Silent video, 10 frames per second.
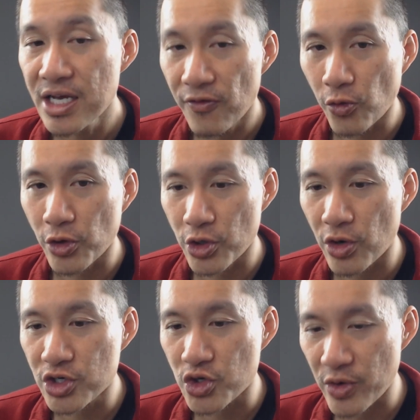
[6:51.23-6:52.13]
for
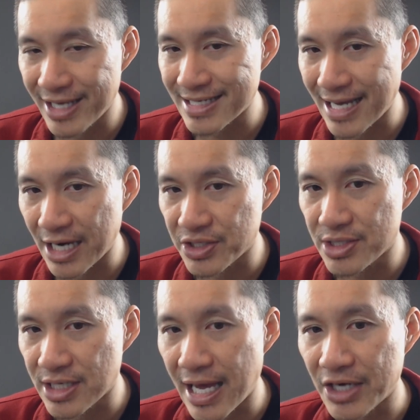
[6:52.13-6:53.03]
your
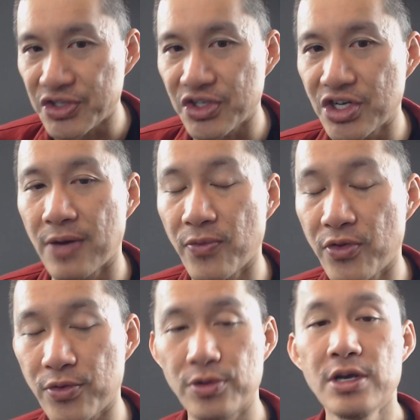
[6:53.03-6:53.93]
transactions to actually come
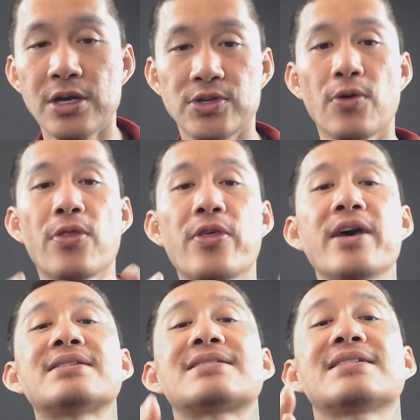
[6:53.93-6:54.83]
through. So
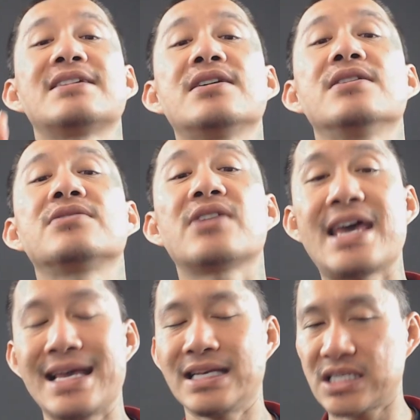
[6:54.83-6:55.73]
this is
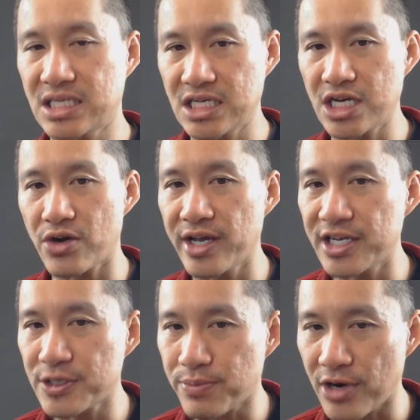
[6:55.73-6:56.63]
a
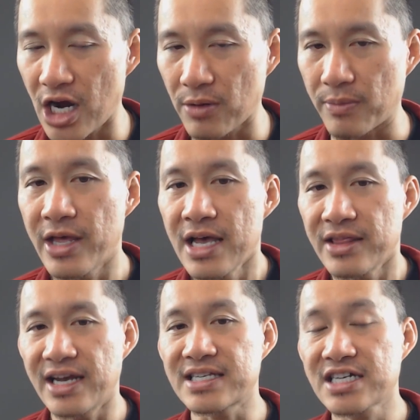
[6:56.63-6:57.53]
serious problem
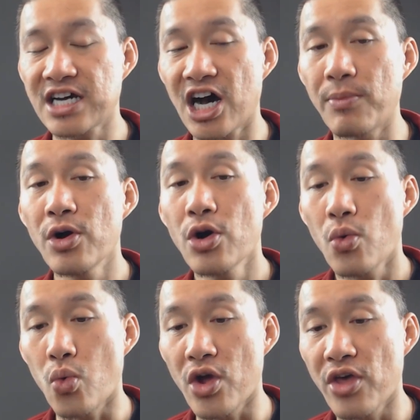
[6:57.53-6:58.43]
that has come
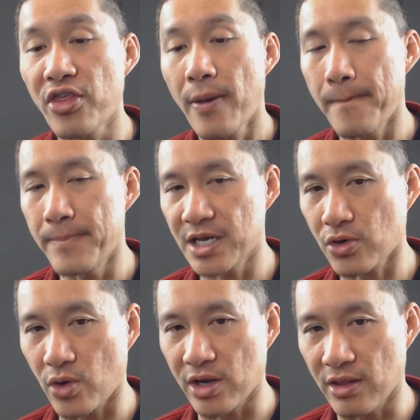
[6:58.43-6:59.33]
with
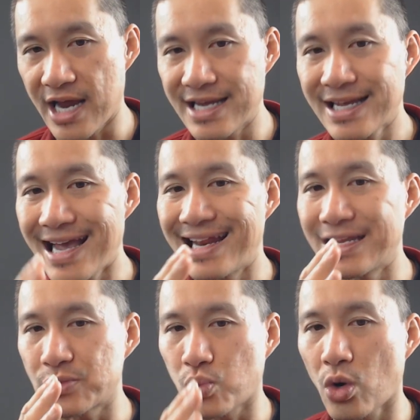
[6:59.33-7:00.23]
Bitcoin Lightning, and it
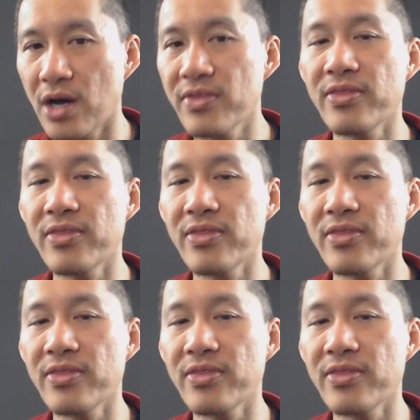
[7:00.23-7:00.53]
is one